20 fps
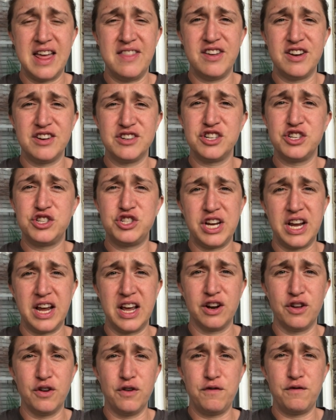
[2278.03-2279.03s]
and there's a
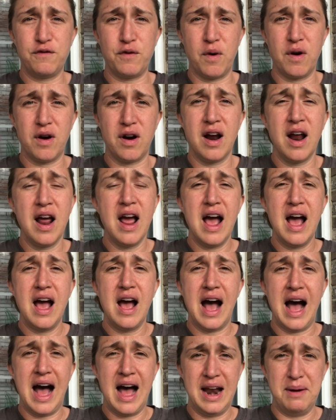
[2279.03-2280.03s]
channel for
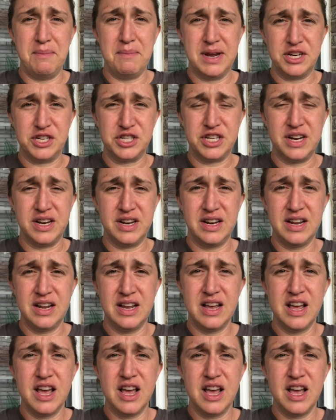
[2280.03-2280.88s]
On a Mission.